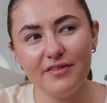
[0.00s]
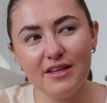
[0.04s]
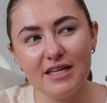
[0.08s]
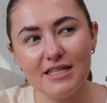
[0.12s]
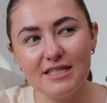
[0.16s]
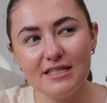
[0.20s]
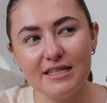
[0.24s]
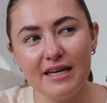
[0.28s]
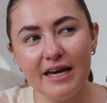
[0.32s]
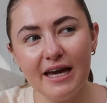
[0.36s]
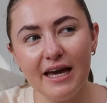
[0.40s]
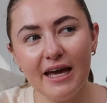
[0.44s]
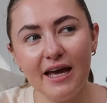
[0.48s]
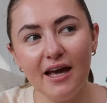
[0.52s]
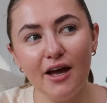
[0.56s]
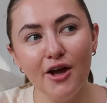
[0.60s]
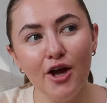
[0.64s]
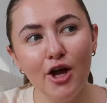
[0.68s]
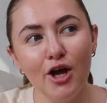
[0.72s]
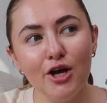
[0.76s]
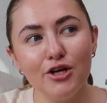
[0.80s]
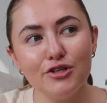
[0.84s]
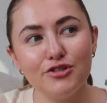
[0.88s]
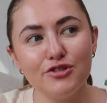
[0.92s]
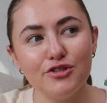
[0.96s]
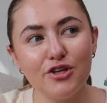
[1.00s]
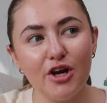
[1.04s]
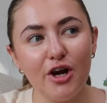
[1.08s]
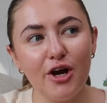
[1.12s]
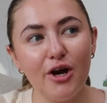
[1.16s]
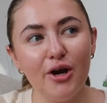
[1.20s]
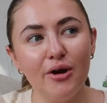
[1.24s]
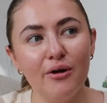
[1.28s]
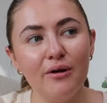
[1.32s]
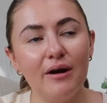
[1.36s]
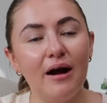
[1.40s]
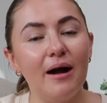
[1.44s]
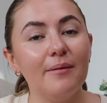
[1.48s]
of this year, so
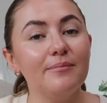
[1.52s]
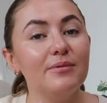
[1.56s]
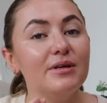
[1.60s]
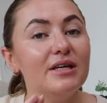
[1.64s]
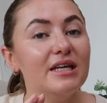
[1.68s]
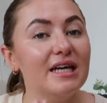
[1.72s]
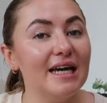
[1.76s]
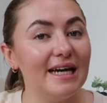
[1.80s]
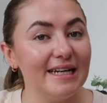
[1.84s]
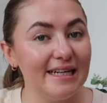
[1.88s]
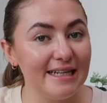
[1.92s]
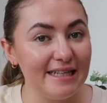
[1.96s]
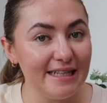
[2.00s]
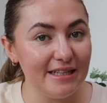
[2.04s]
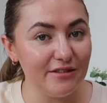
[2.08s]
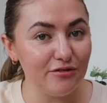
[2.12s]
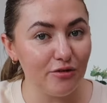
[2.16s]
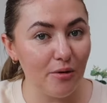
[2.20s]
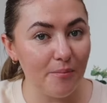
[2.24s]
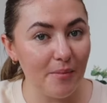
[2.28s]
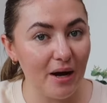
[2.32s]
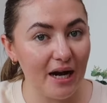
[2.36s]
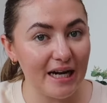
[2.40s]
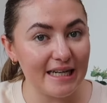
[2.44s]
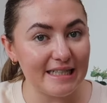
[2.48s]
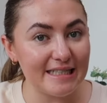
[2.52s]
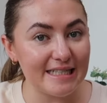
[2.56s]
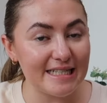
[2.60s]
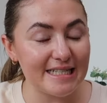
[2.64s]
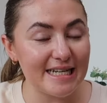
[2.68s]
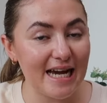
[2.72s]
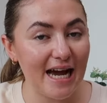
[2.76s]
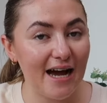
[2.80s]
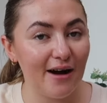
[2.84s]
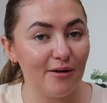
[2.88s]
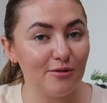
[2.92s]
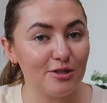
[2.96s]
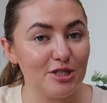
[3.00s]
I'm gonna need reminded
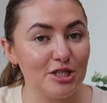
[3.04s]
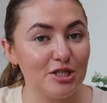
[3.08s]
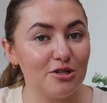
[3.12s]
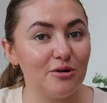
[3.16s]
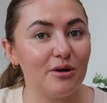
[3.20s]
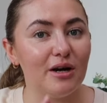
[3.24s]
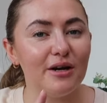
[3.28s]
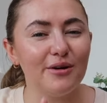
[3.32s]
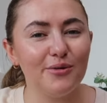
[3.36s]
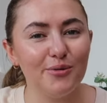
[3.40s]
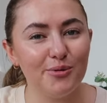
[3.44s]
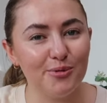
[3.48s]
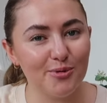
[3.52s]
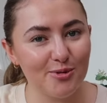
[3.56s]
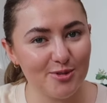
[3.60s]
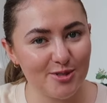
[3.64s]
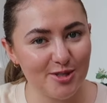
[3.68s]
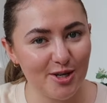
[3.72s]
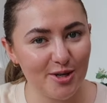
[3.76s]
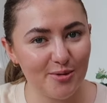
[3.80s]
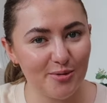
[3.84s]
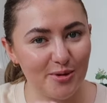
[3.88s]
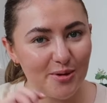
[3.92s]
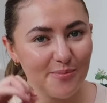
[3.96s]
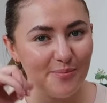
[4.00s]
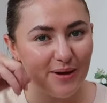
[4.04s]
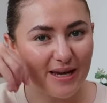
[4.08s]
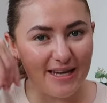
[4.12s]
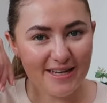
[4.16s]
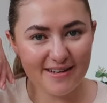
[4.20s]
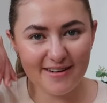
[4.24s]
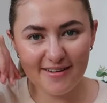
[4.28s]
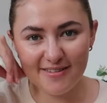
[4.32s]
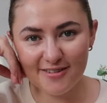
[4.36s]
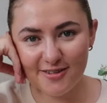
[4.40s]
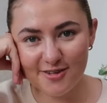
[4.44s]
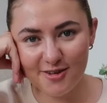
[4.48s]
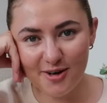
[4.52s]
how to do it. I also want to bake
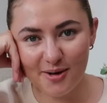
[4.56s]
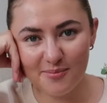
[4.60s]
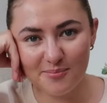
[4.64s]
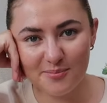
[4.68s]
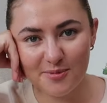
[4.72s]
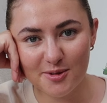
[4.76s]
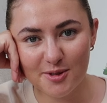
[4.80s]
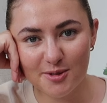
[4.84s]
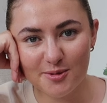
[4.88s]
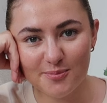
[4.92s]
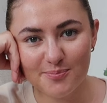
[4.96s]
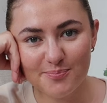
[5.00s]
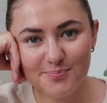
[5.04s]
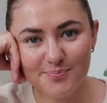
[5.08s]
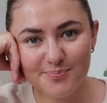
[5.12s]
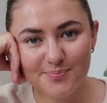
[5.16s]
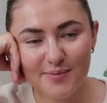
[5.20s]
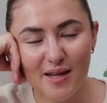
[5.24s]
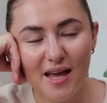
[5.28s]
another crumble.